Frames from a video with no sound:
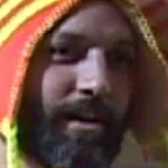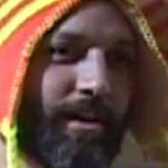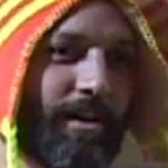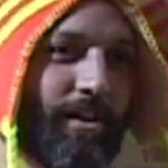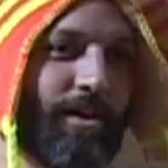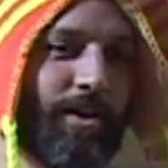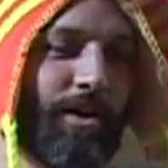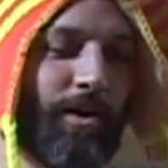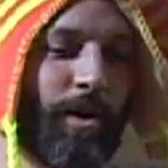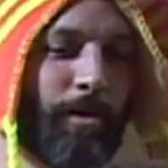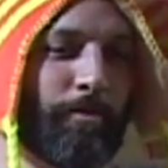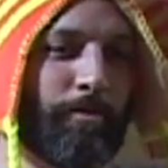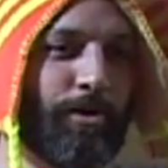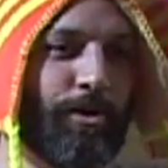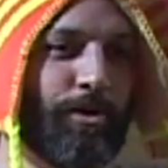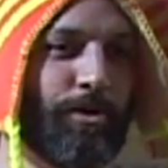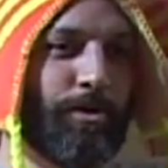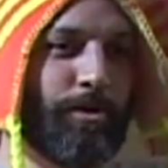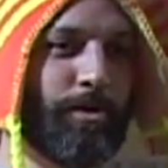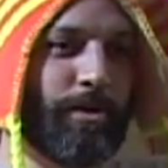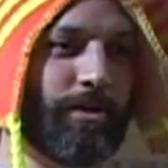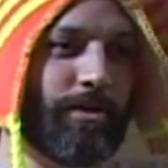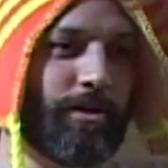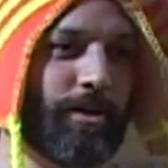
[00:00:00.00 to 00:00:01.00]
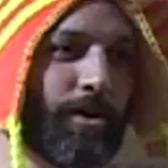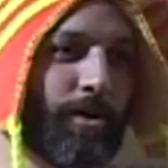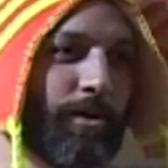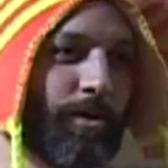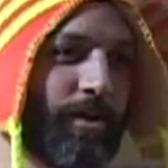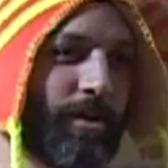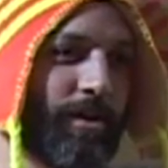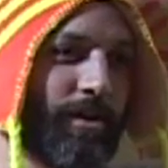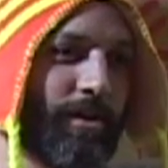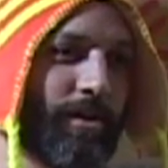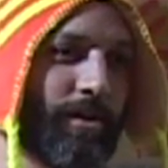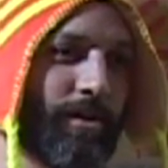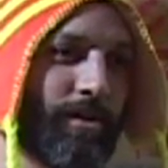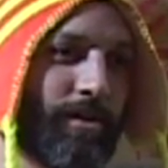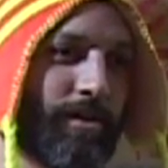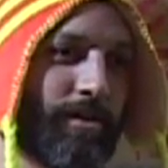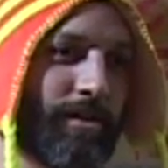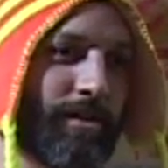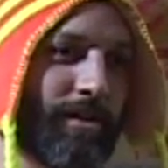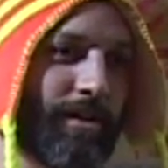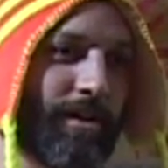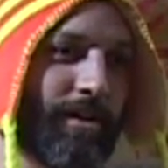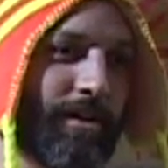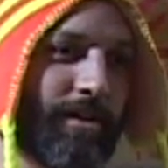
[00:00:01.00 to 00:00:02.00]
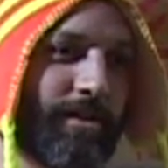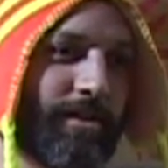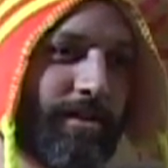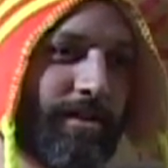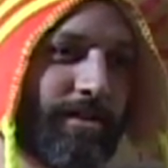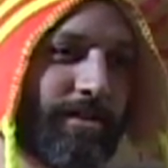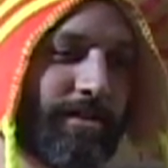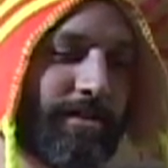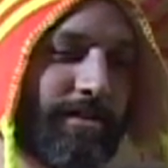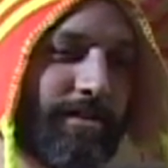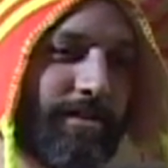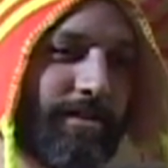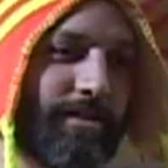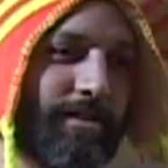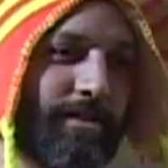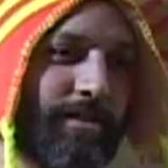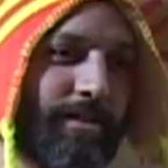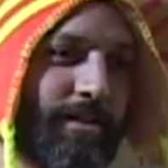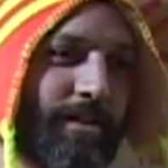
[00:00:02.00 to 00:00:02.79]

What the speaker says: you know, I'm new in Tokyo and all this, and